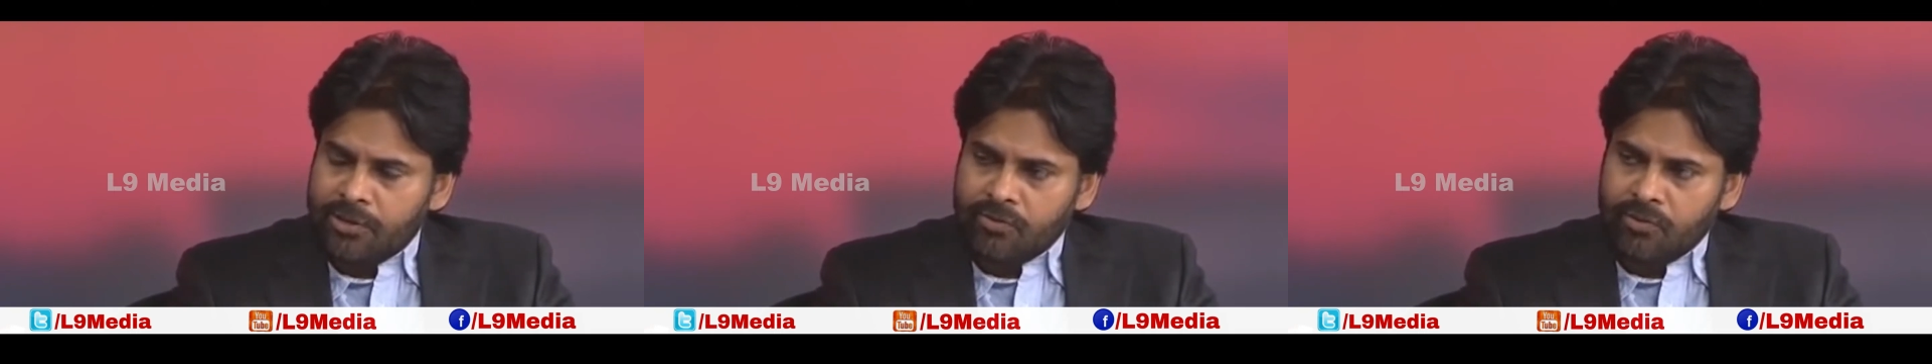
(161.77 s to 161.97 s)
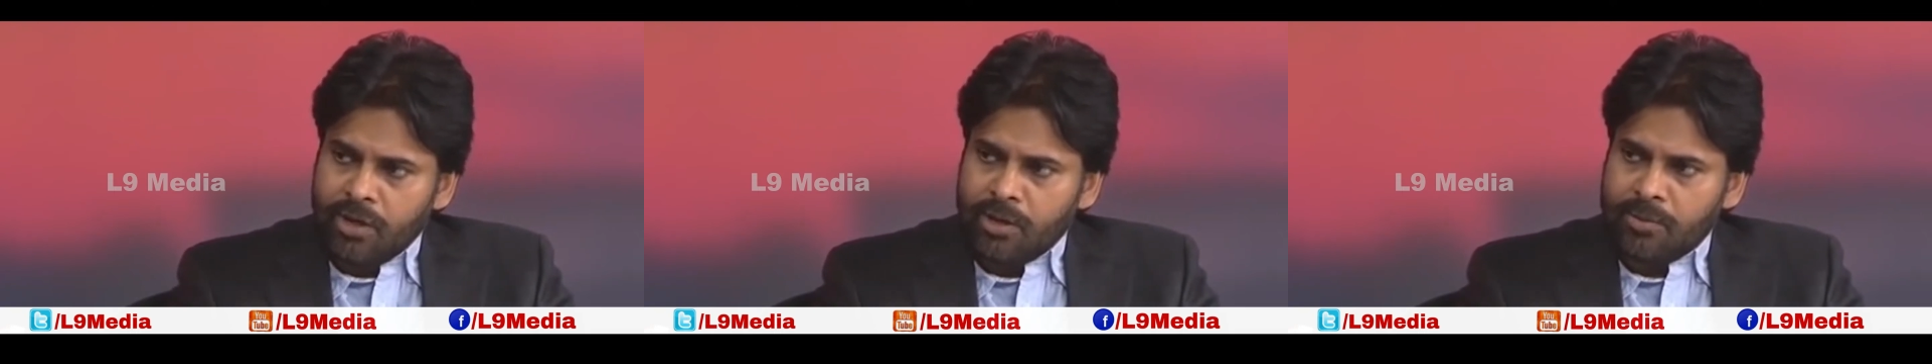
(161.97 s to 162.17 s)

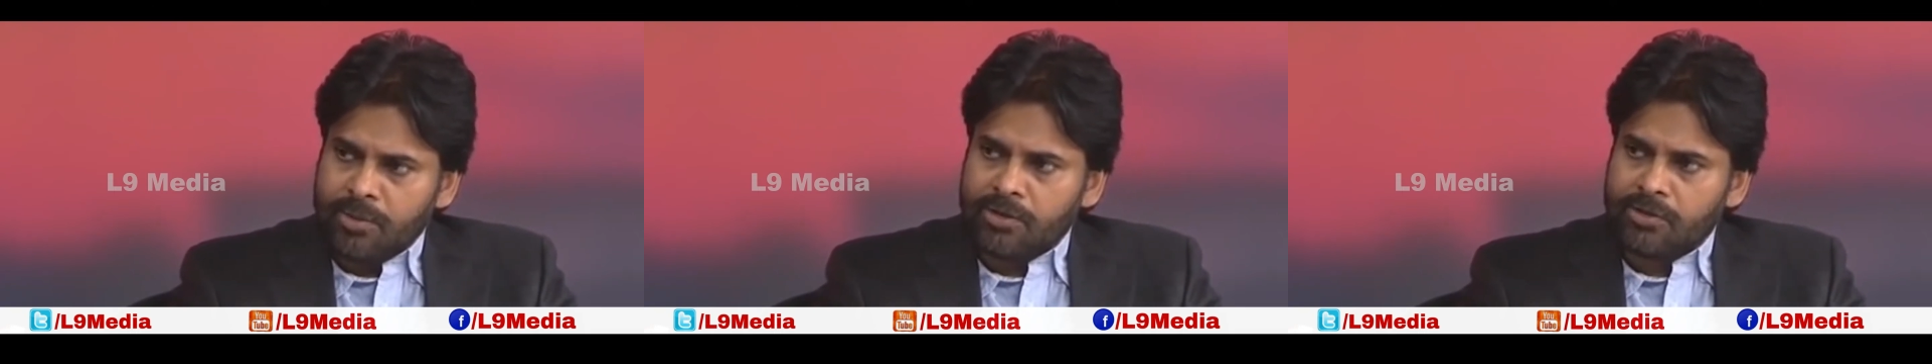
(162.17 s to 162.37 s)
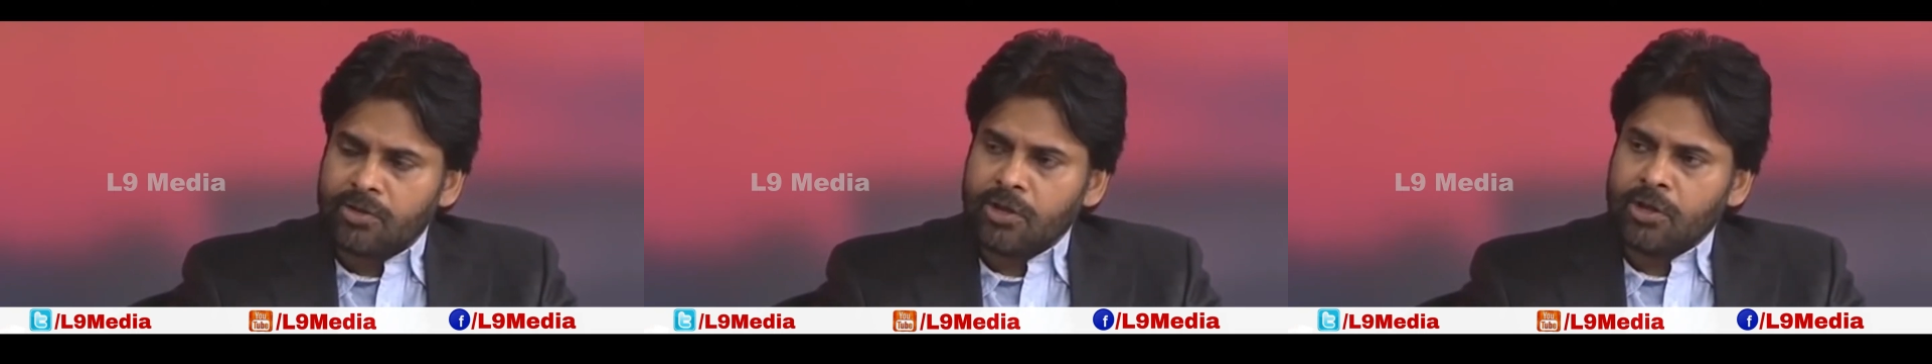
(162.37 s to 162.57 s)

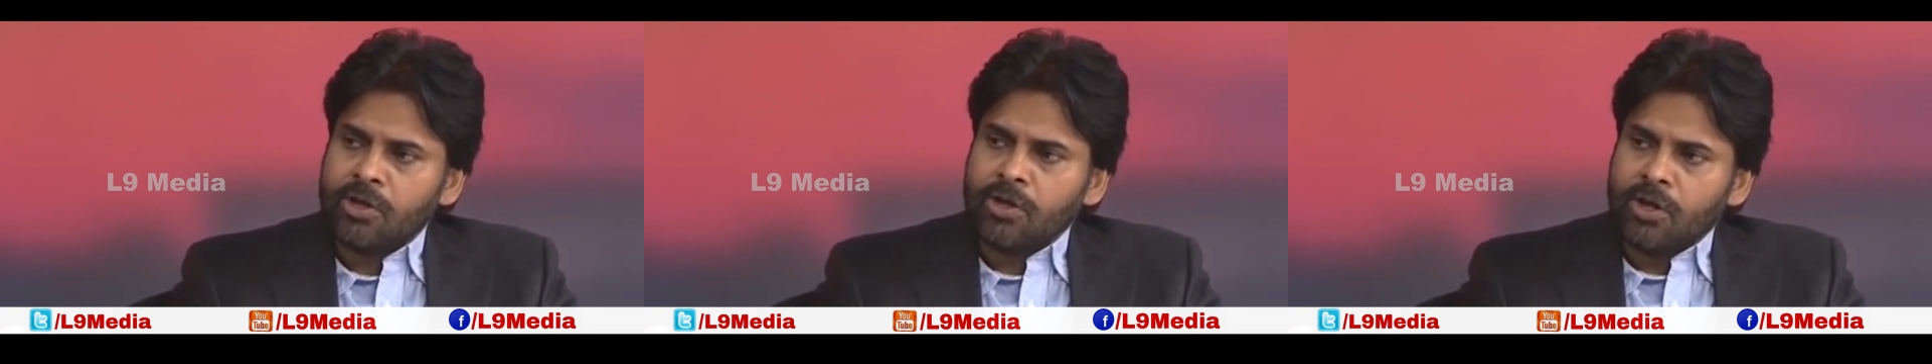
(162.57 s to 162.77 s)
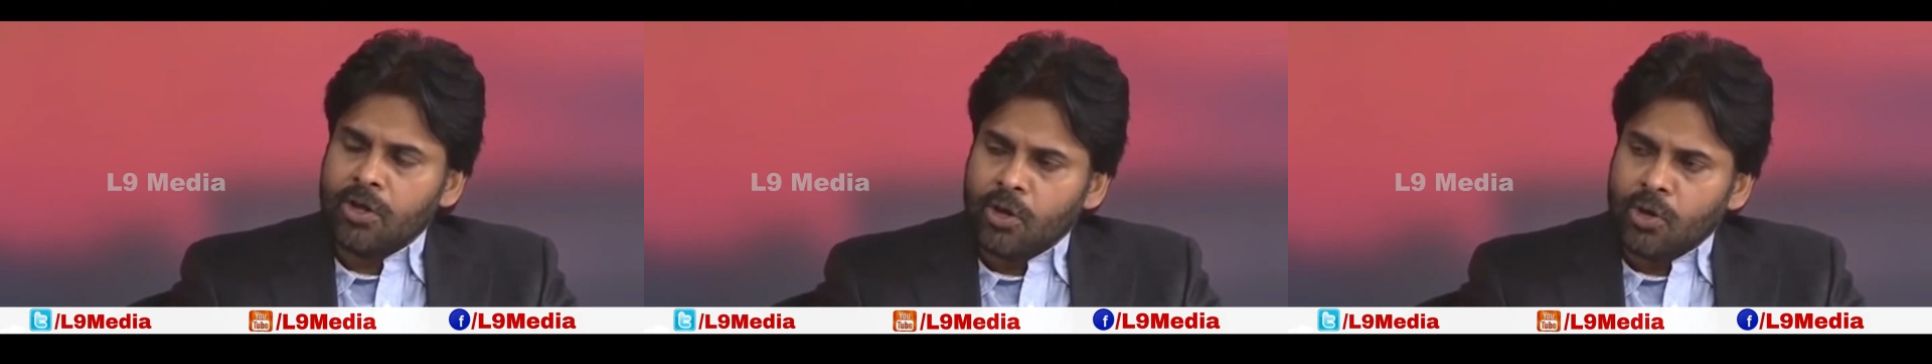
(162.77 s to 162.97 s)
requirement
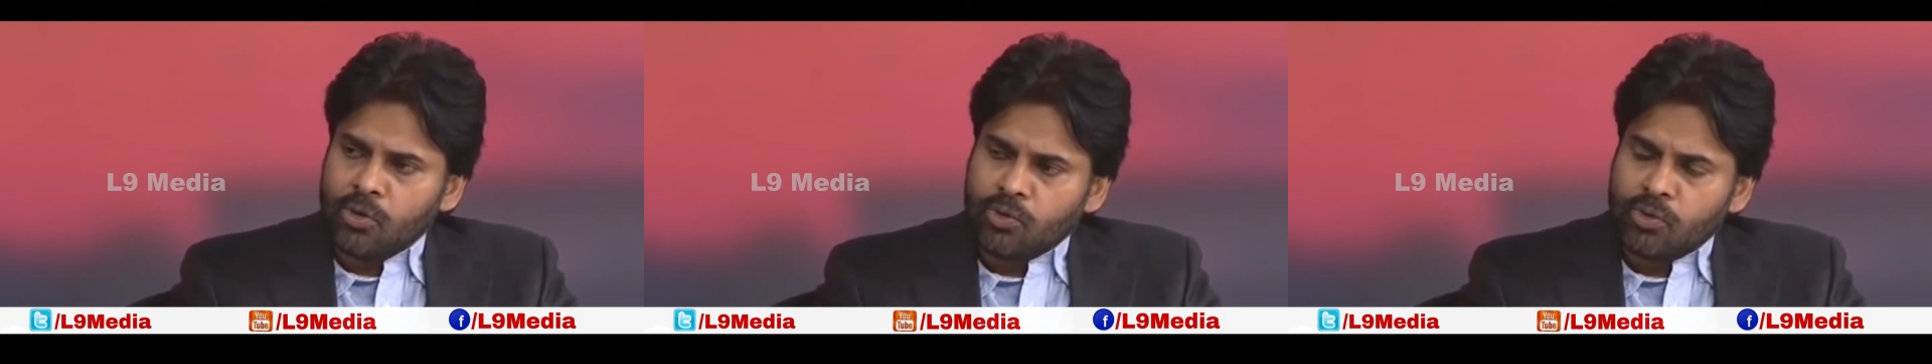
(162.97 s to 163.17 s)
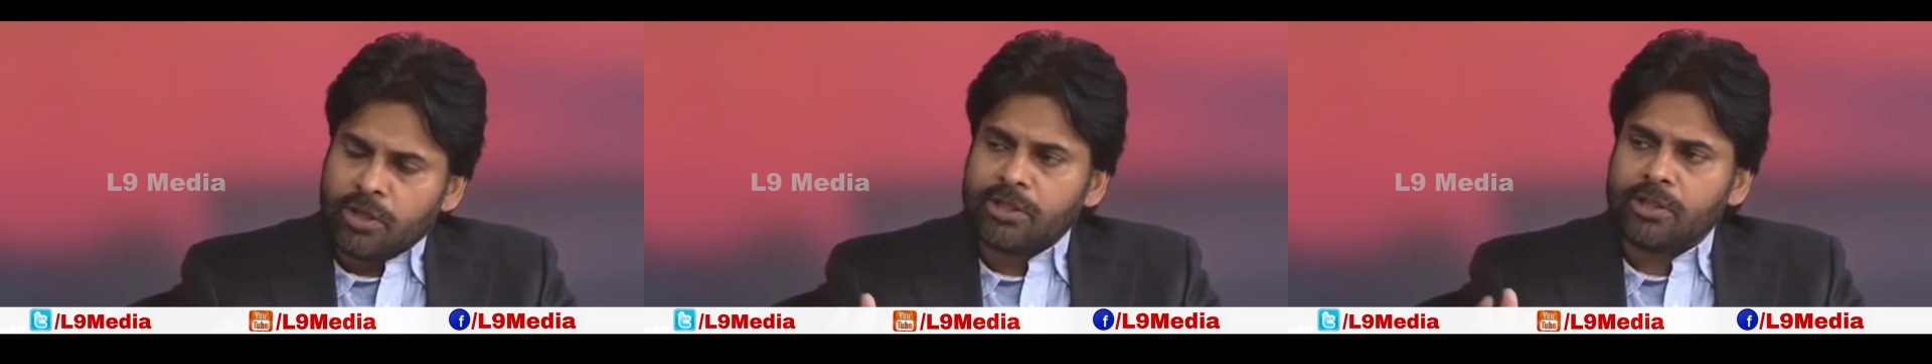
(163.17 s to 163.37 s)

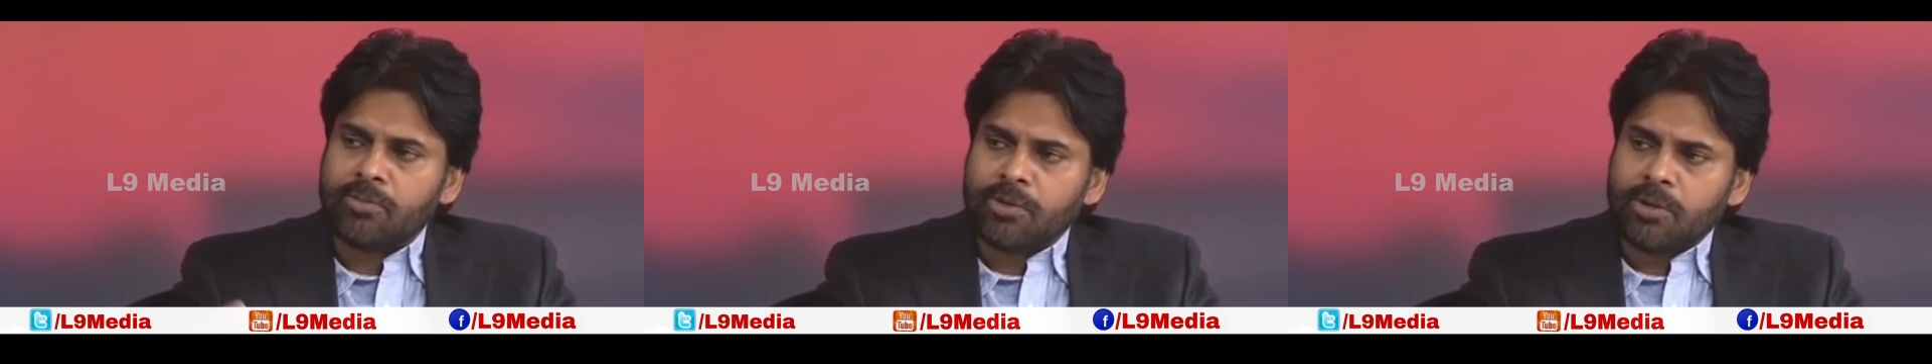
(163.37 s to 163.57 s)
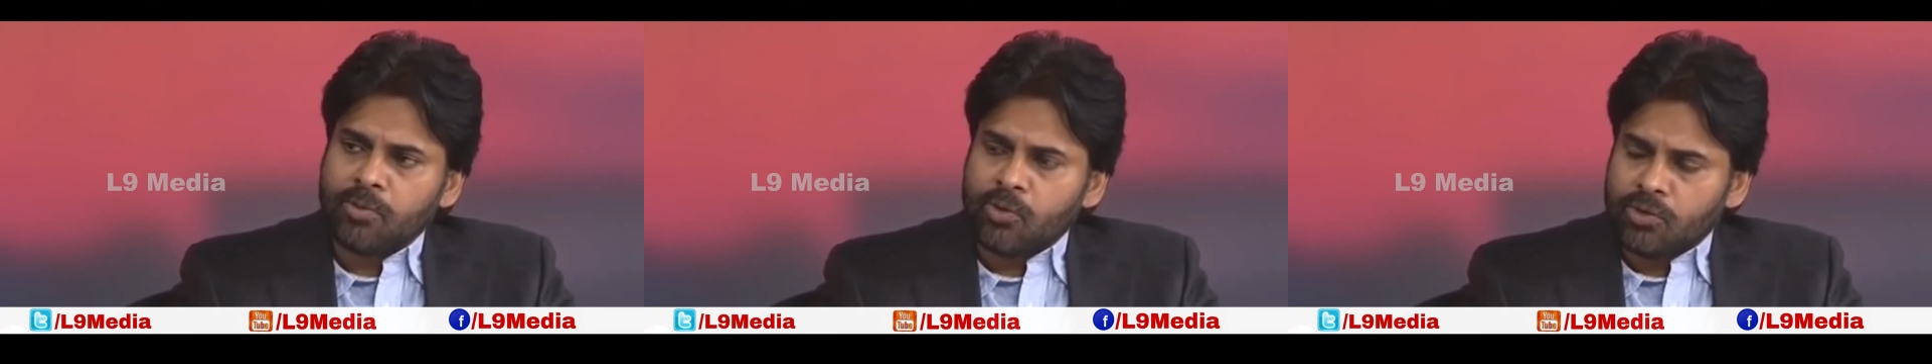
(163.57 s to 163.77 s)
to get
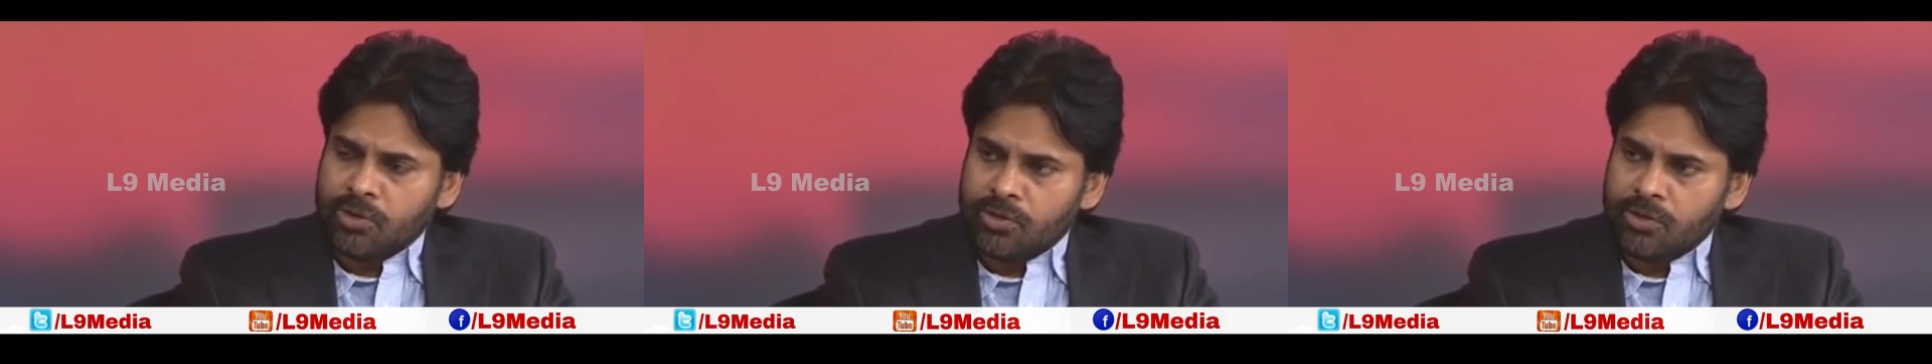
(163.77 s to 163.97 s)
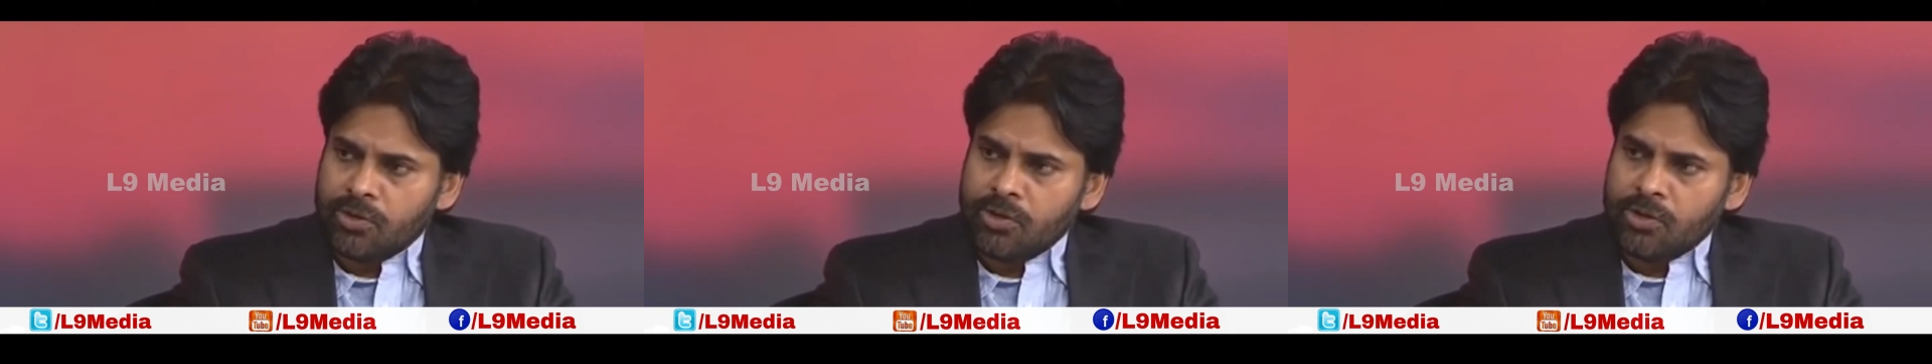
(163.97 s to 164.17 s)
them
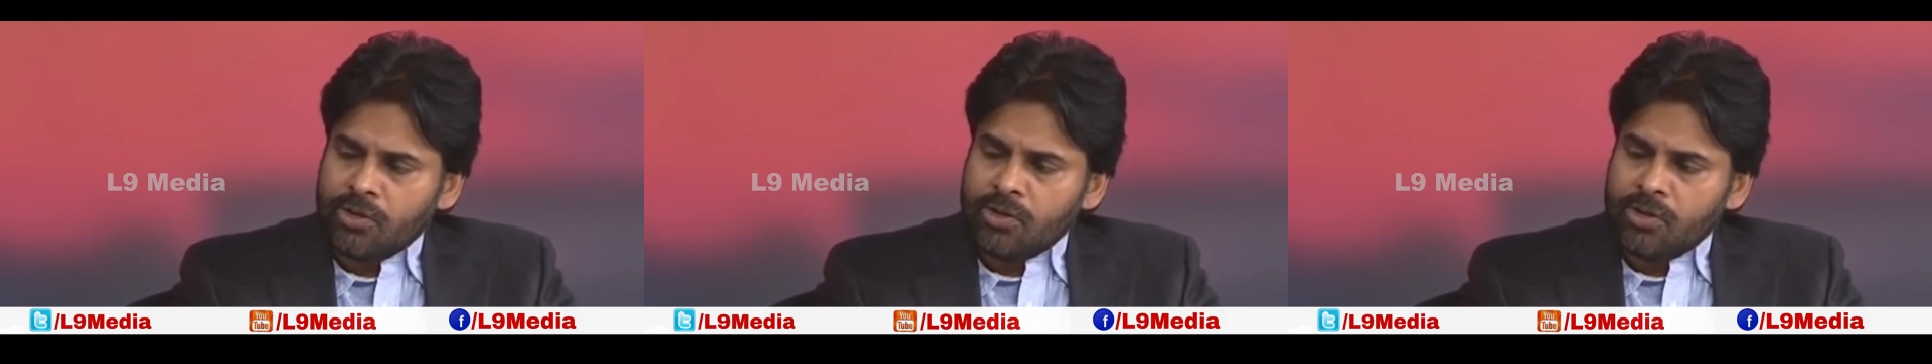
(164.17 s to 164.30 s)
promoted.